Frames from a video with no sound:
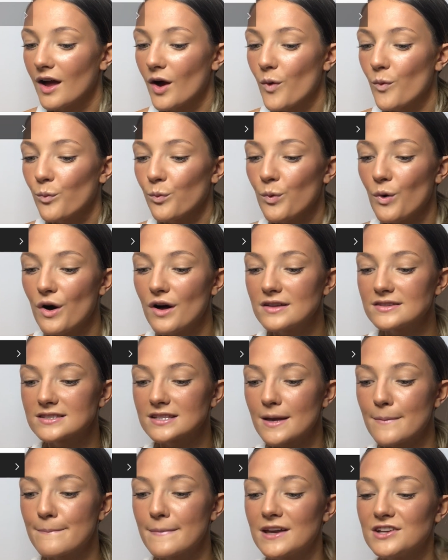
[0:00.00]
What
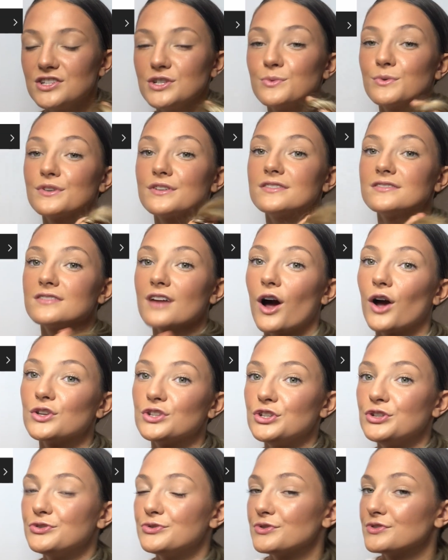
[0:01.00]
made you want to start a
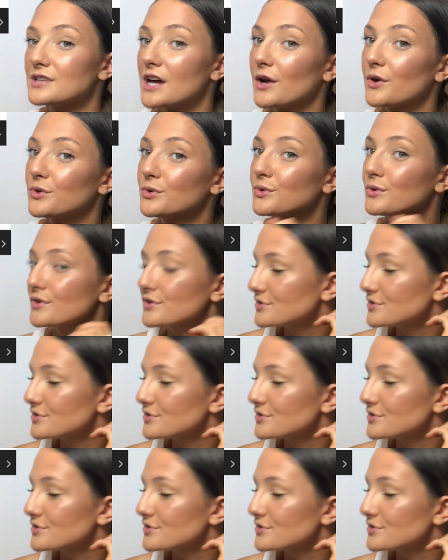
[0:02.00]
YouTube channel?